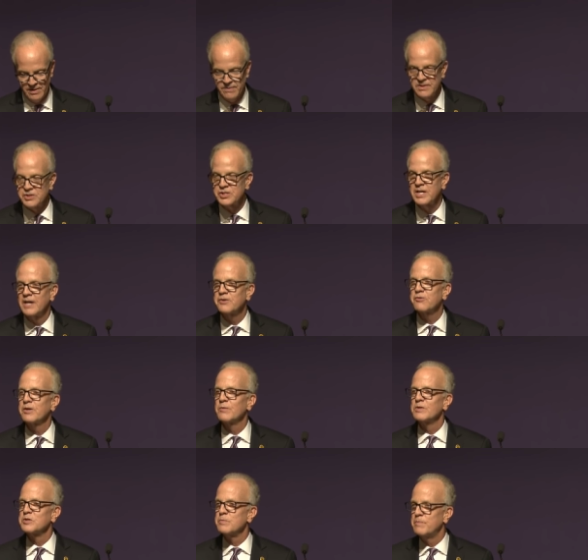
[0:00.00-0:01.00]
This country
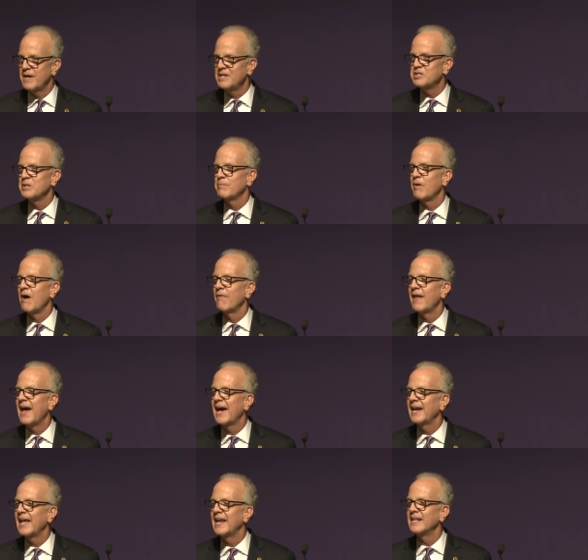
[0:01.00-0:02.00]
was based upon
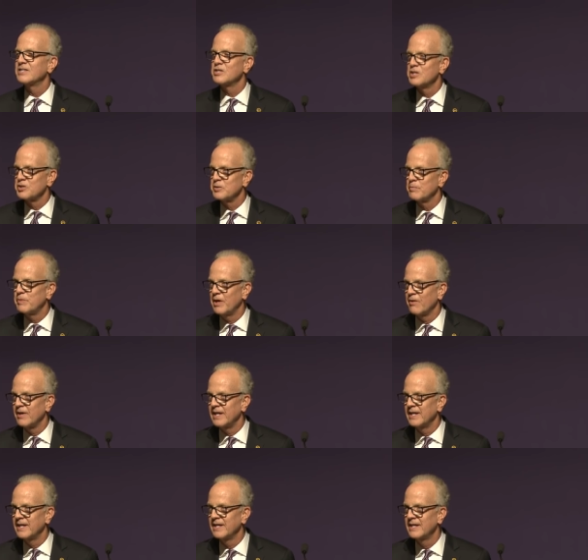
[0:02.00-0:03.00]
that and it's
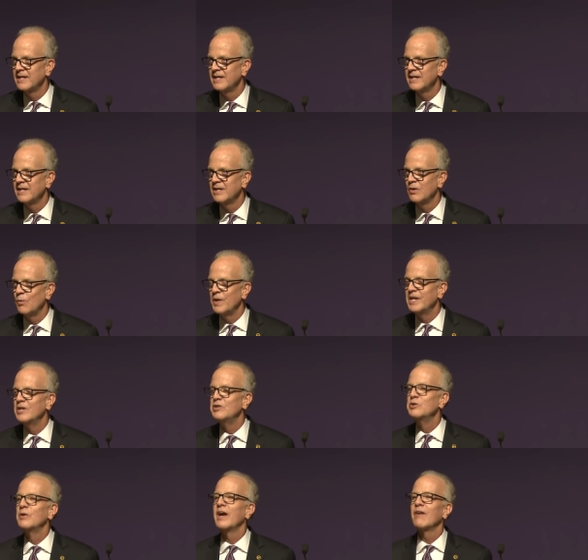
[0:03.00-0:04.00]
disappearing. We need
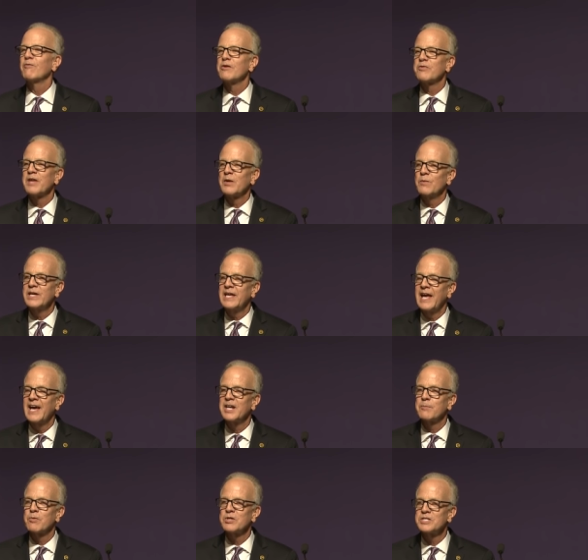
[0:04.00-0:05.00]
to do everything we can
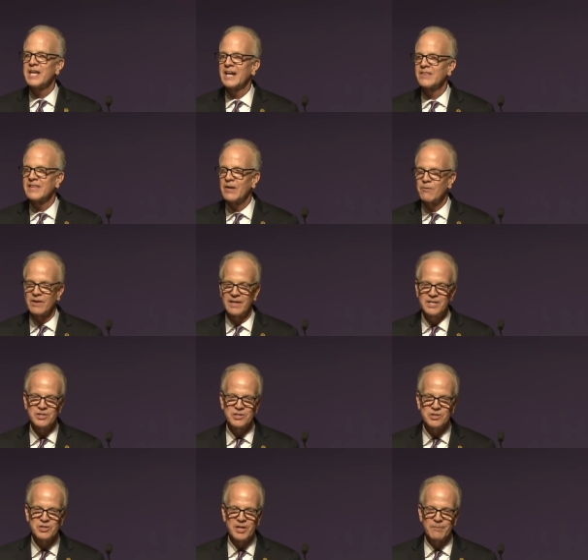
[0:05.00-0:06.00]
to protect that
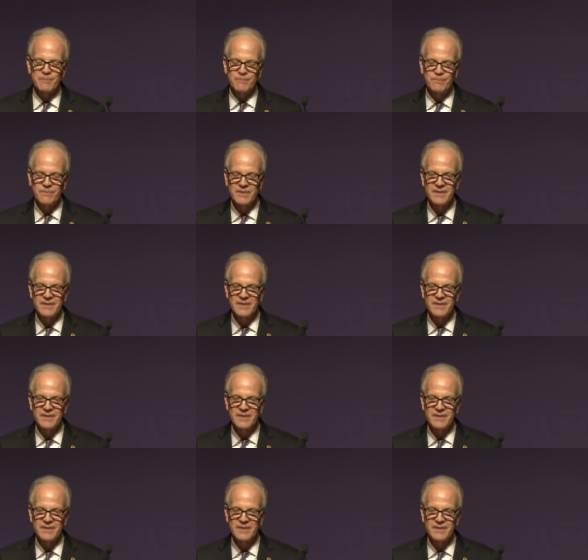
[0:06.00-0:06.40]
relationship,